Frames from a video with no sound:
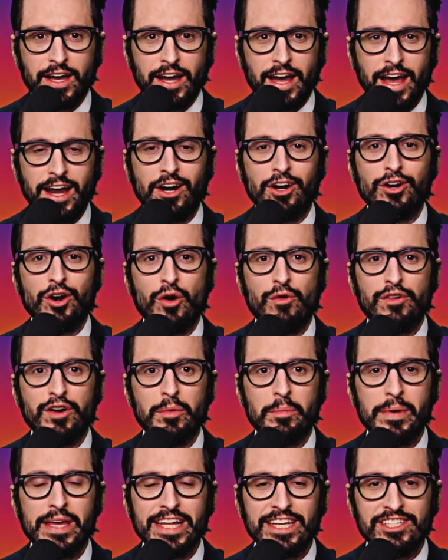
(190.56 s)
head on over to
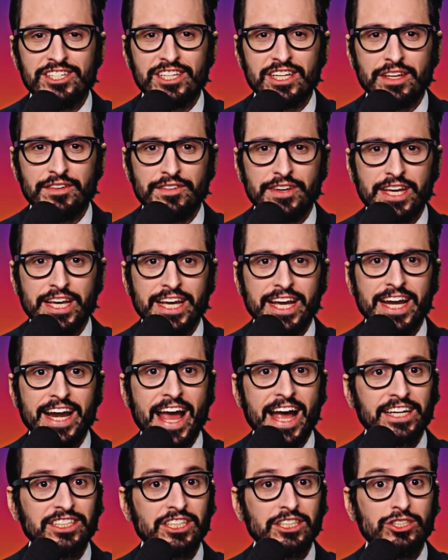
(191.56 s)
Means TV and get
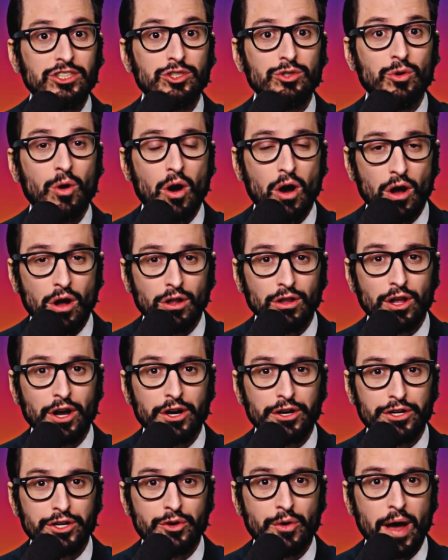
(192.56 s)
access to all
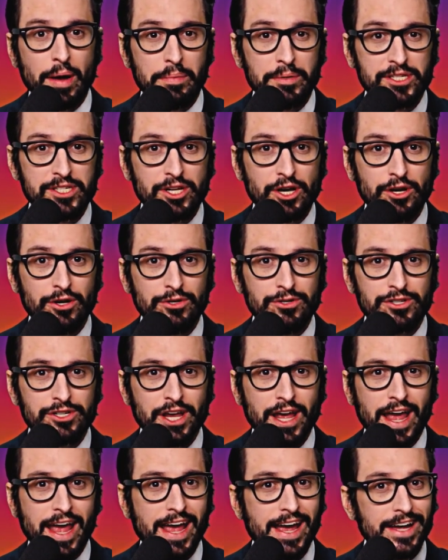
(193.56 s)
our new episodes
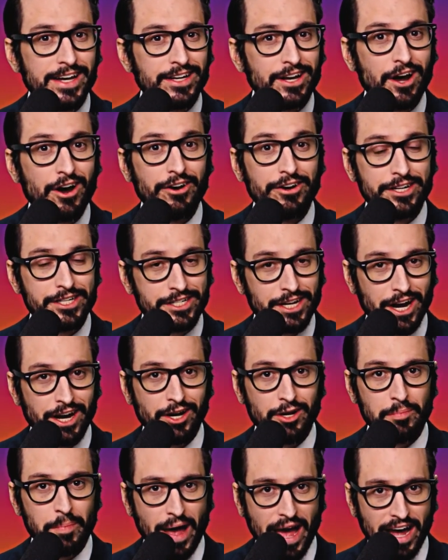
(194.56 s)
and our
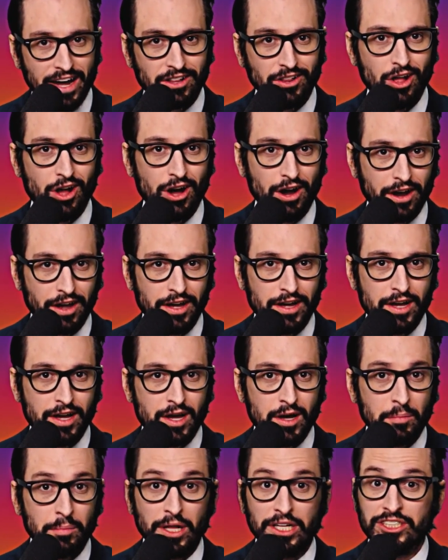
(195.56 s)
entire backlog,
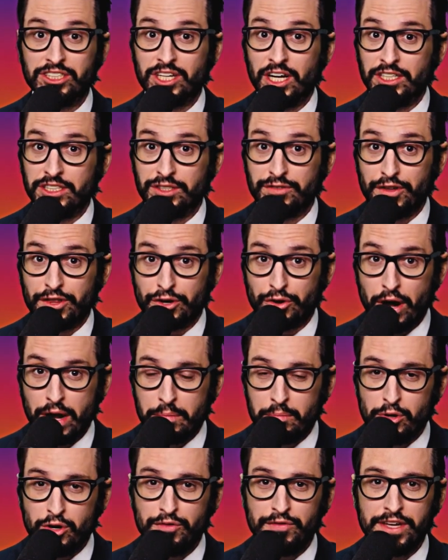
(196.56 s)
plus tons of other great
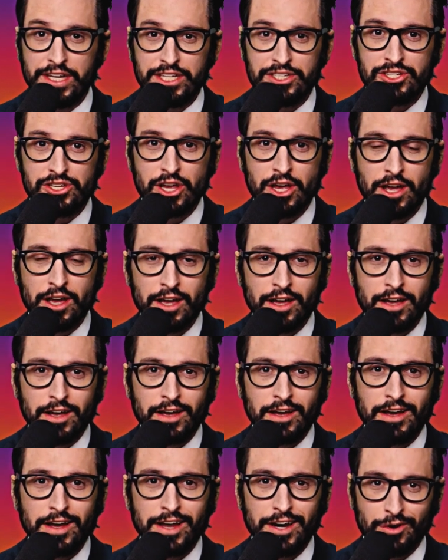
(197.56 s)
movies
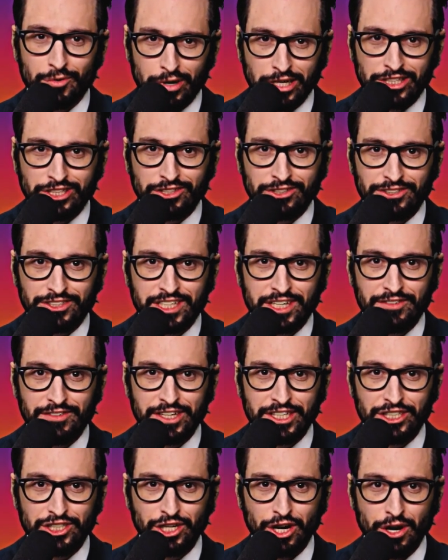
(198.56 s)
and original
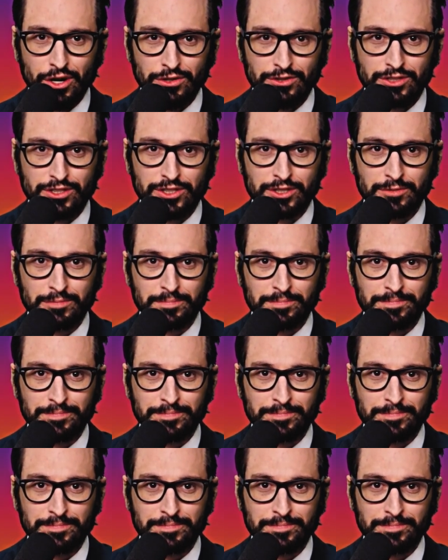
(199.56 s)
TV shows.